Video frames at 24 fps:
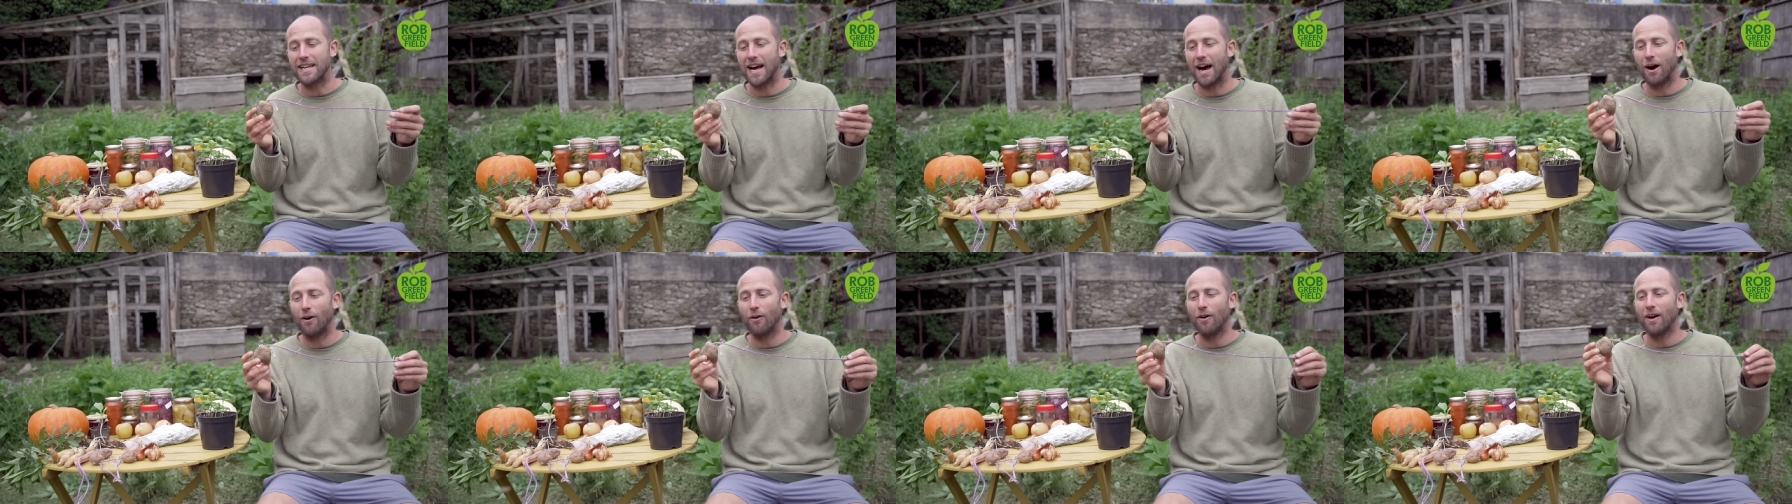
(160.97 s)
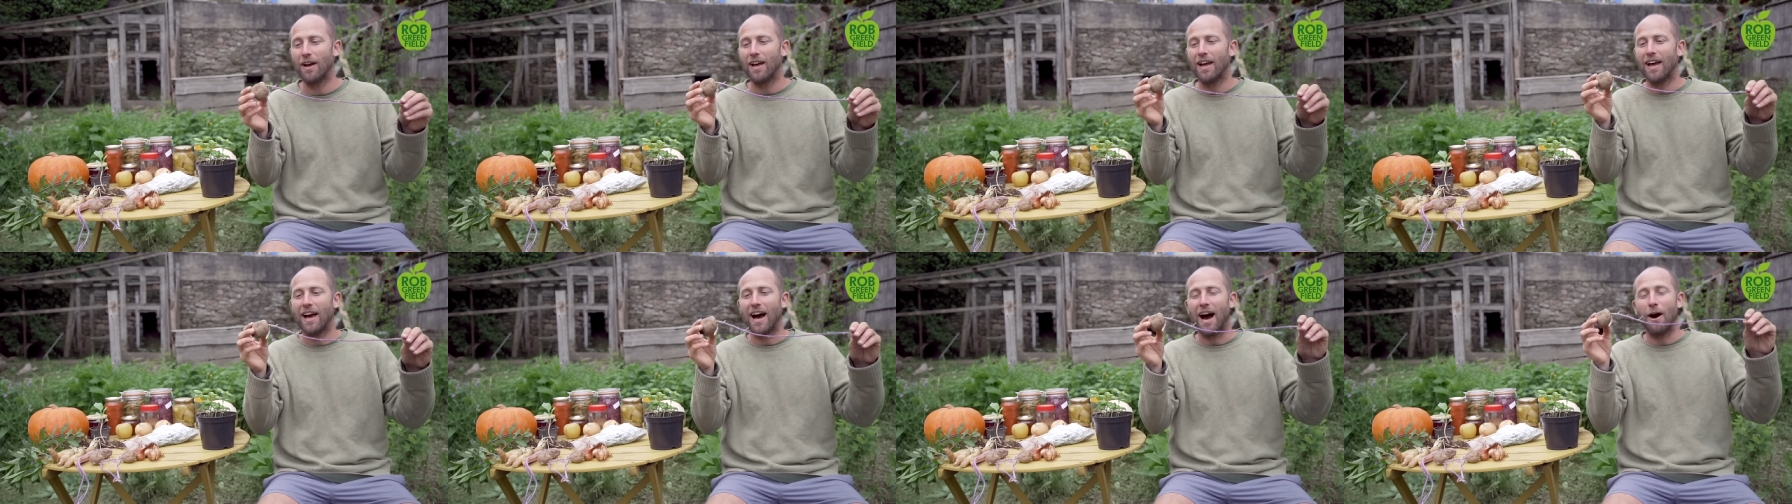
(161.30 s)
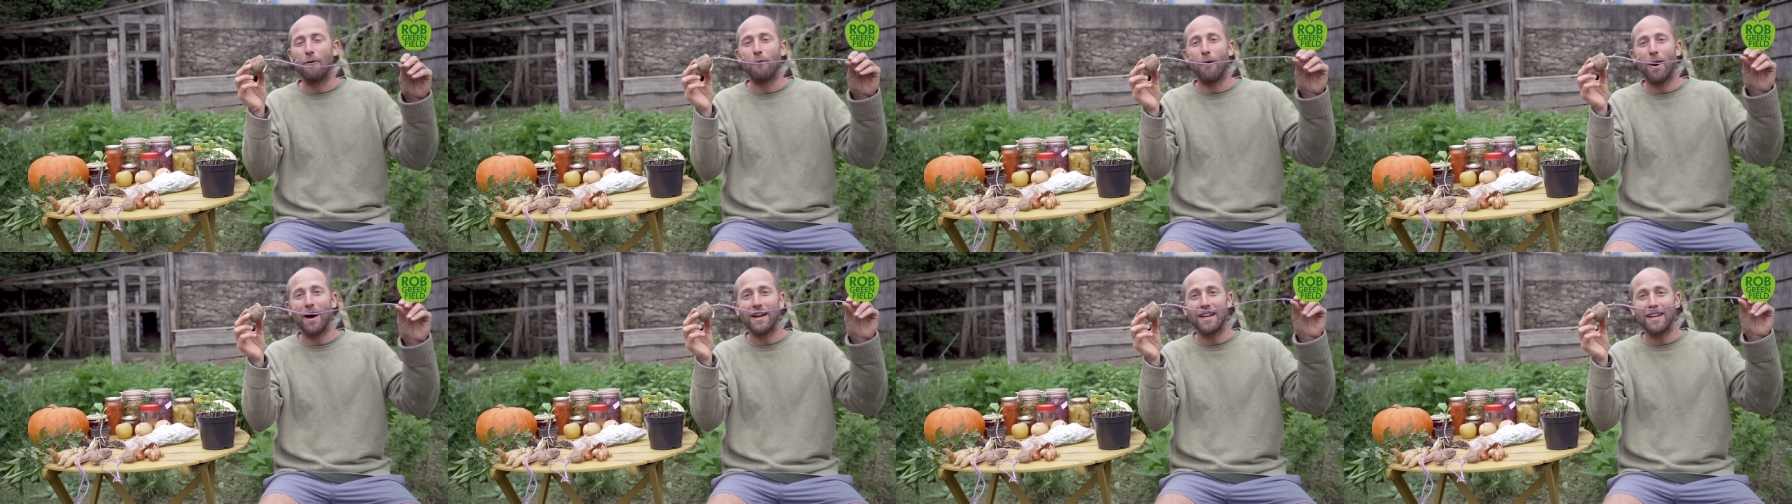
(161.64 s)
Now, I
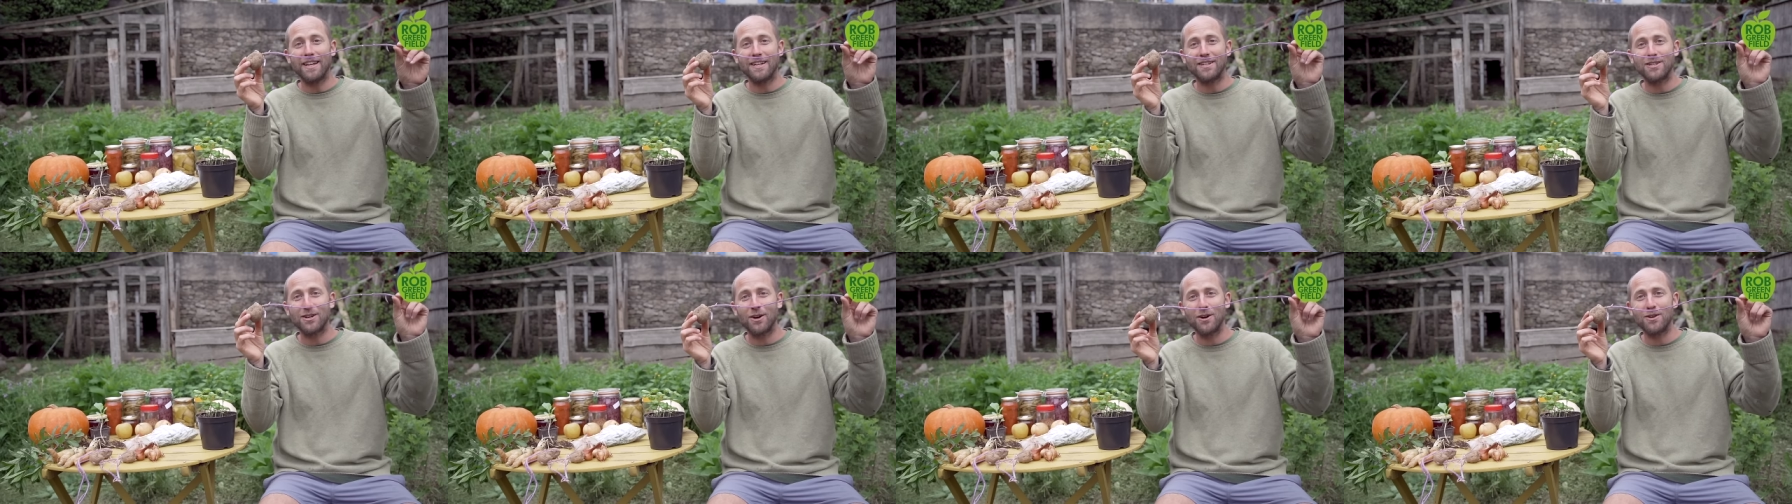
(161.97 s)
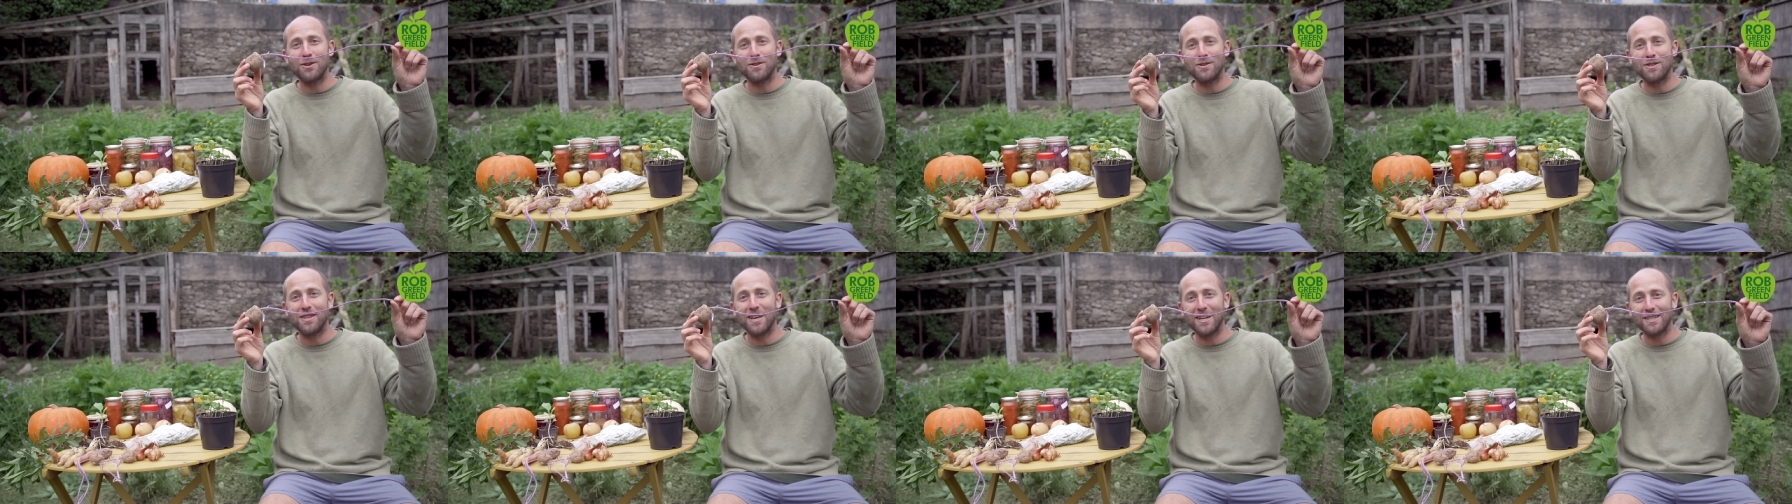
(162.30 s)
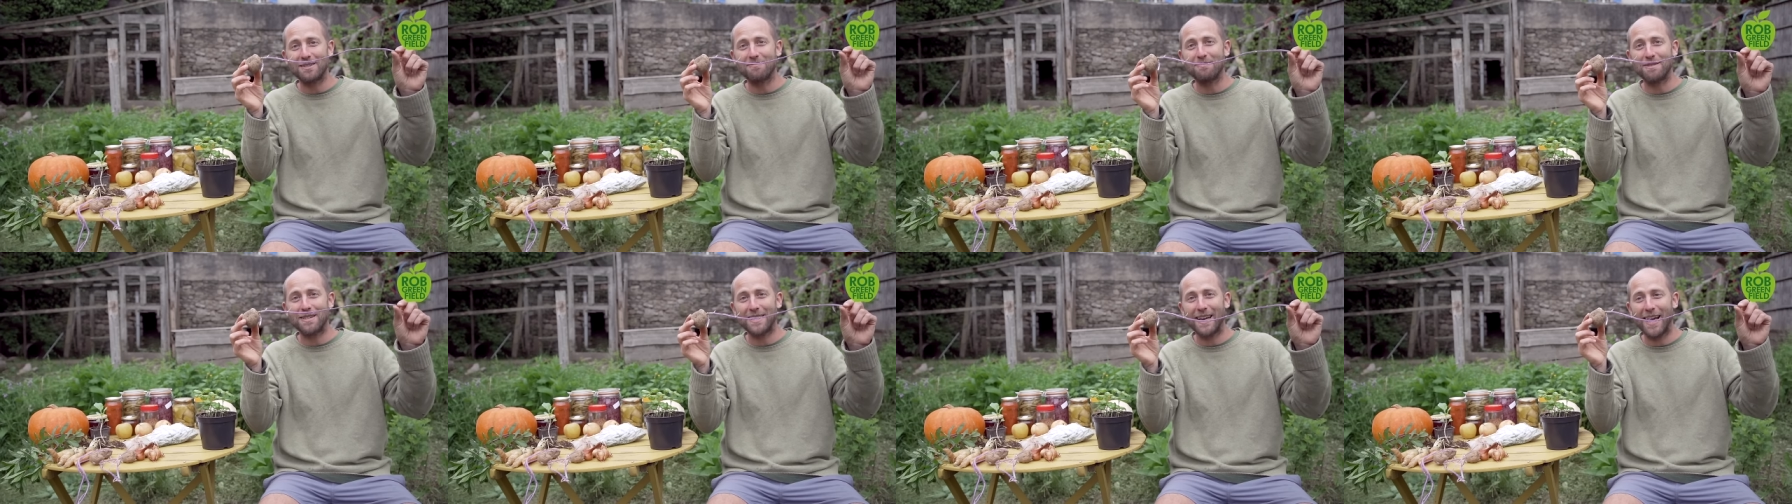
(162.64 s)
wanted to show you
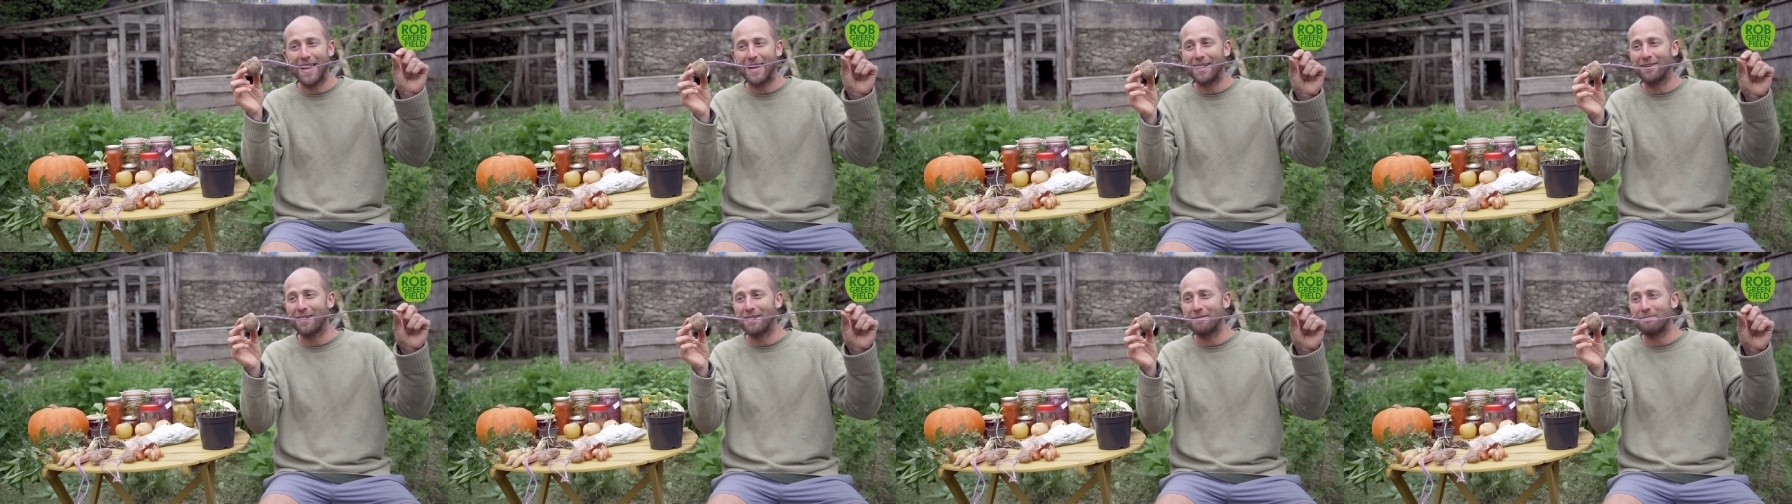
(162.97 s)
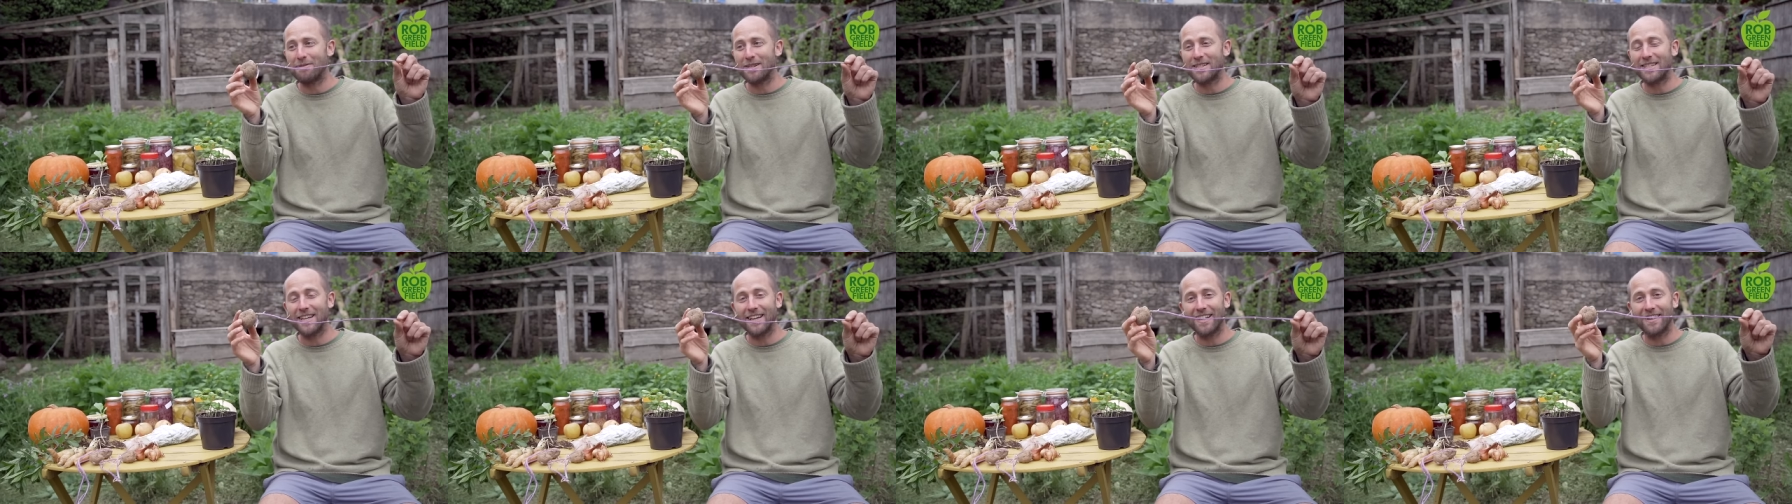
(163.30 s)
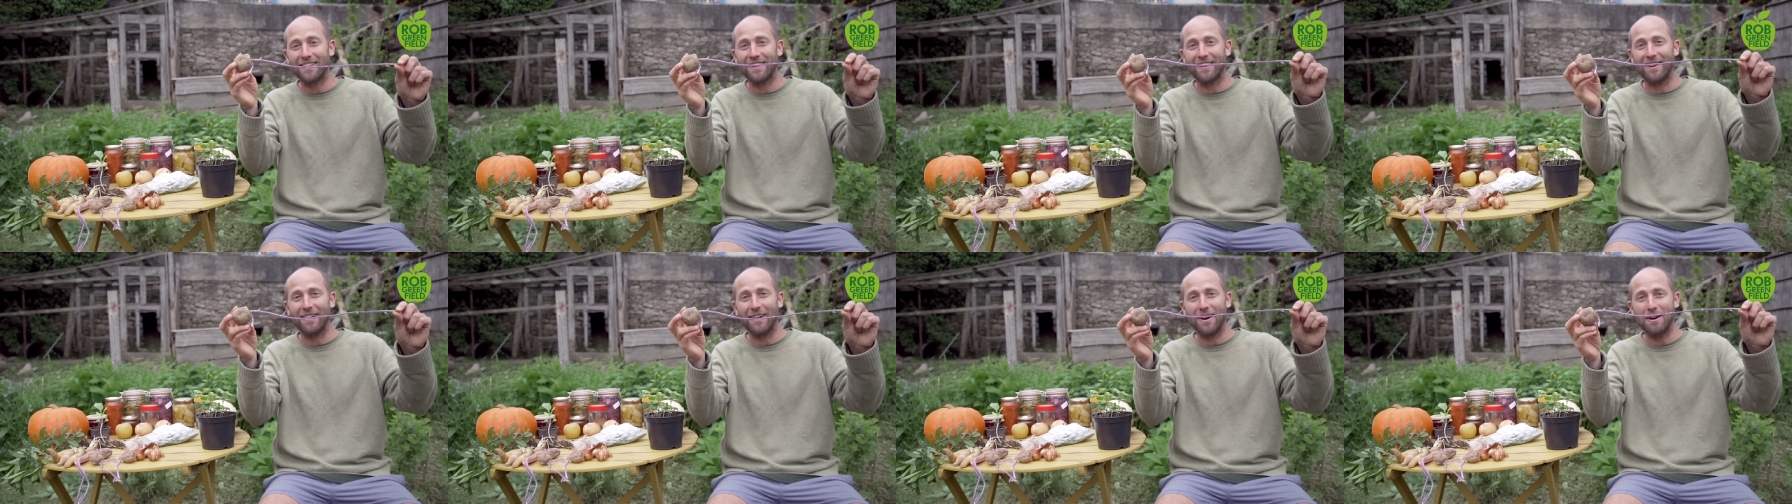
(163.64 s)
this potato in particular.